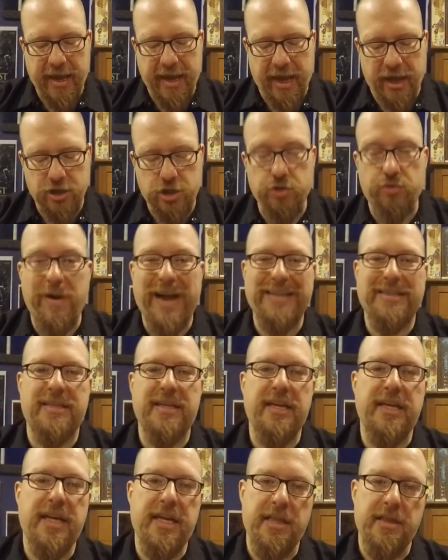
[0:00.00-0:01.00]
address
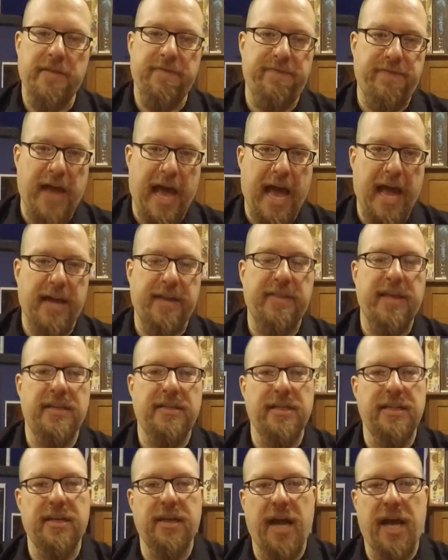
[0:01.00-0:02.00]
it in the fact they
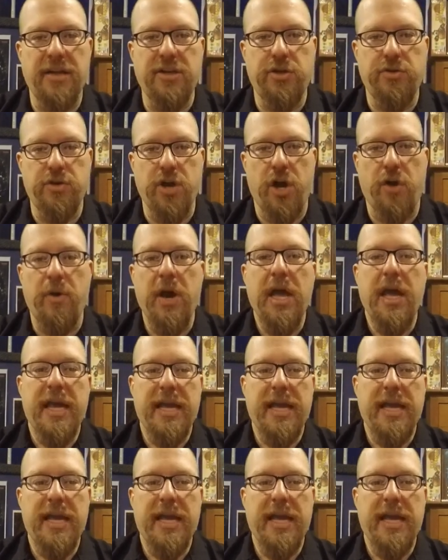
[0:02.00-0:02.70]
did let you know